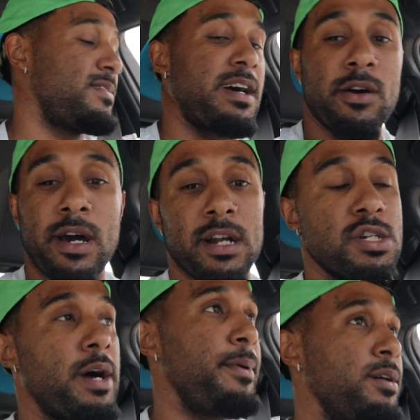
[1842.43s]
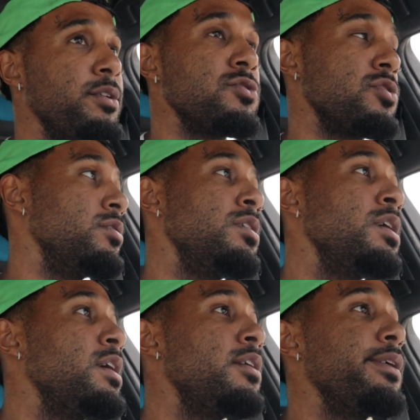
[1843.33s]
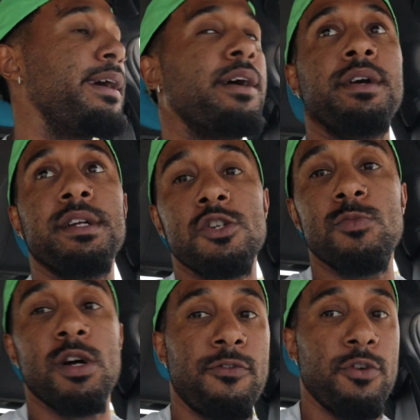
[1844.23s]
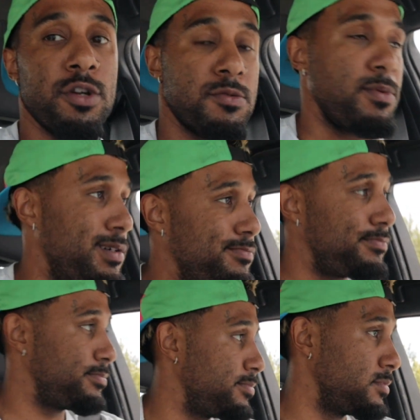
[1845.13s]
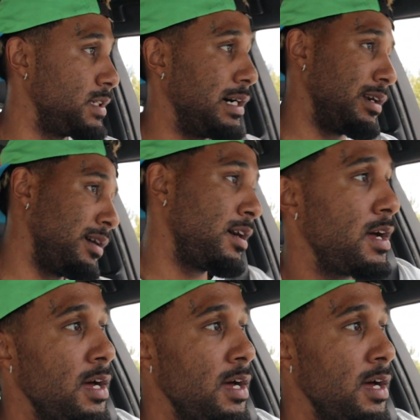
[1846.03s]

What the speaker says: I don't got a tripod though, so we ain't gonna get too much footage. But I don't know.